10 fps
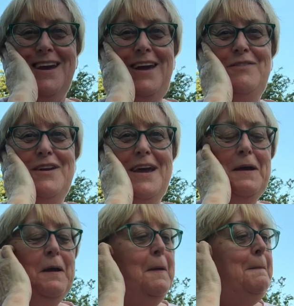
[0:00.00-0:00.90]

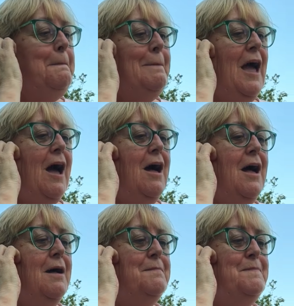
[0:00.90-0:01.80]
evening
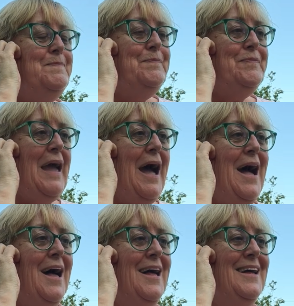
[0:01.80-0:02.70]
um,
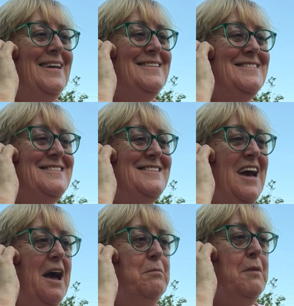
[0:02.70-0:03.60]
and
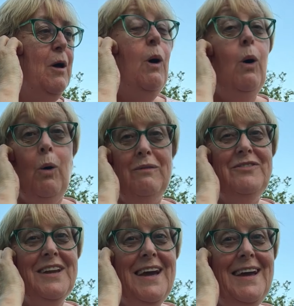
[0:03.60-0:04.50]
um,
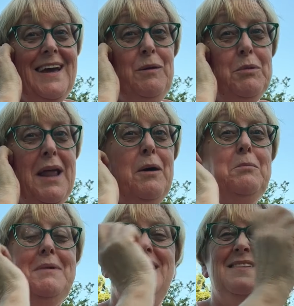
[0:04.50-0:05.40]
hopefully it will
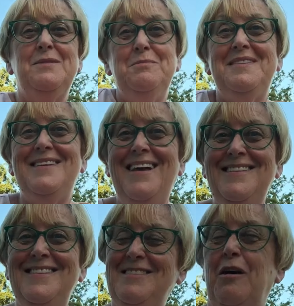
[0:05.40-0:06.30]
help make some
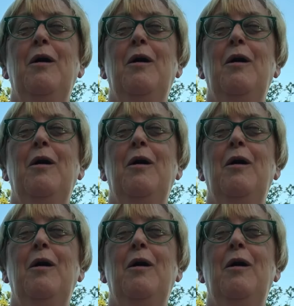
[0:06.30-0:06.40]
sense